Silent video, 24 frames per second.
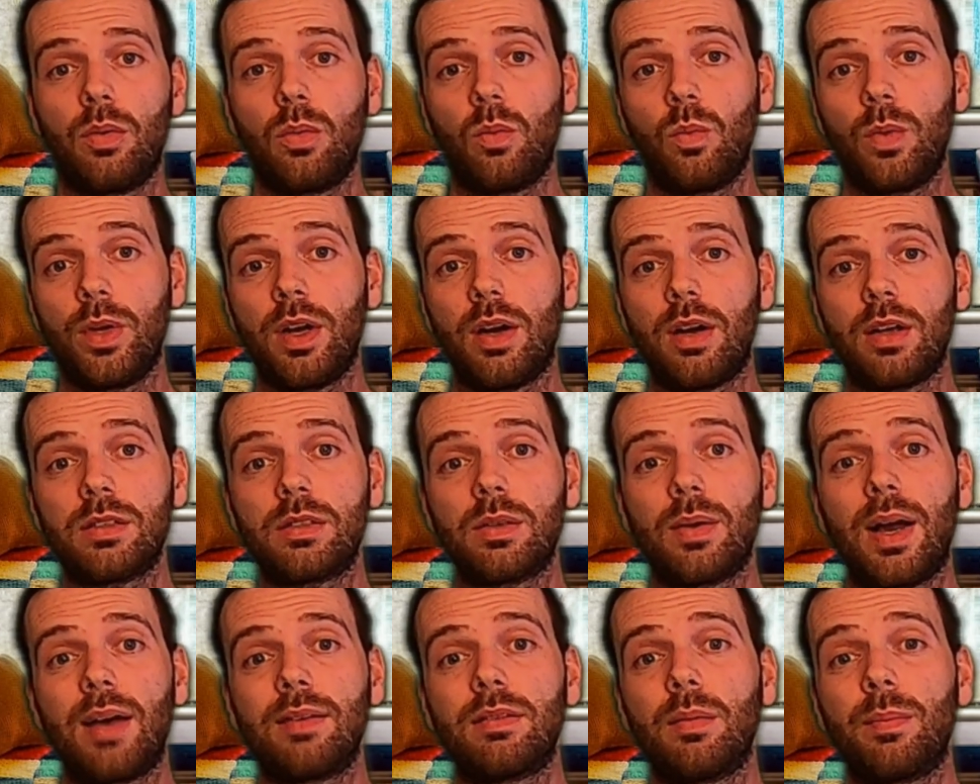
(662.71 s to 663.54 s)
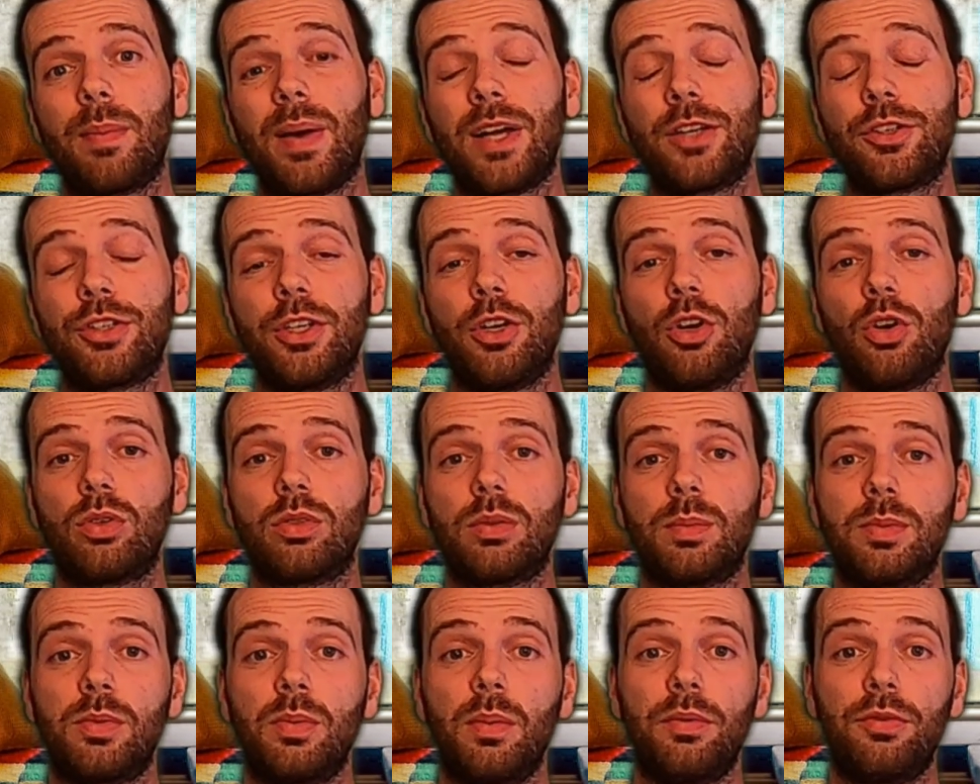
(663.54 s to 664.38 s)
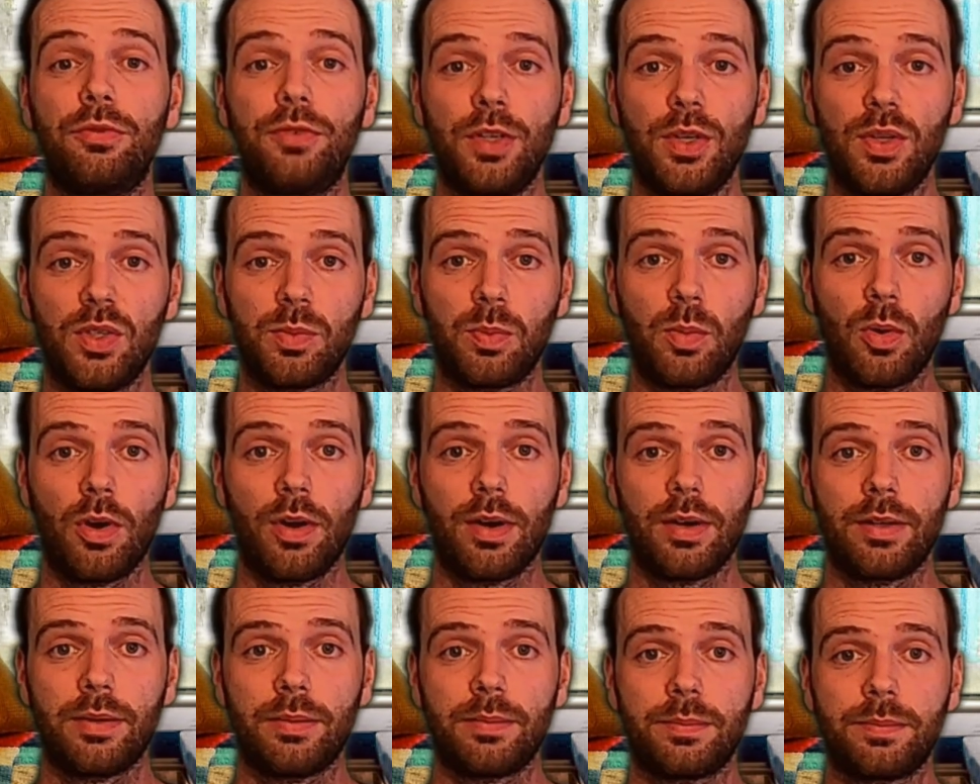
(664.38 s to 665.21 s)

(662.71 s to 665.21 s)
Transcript: we also have the battery hooked up to a fuse board.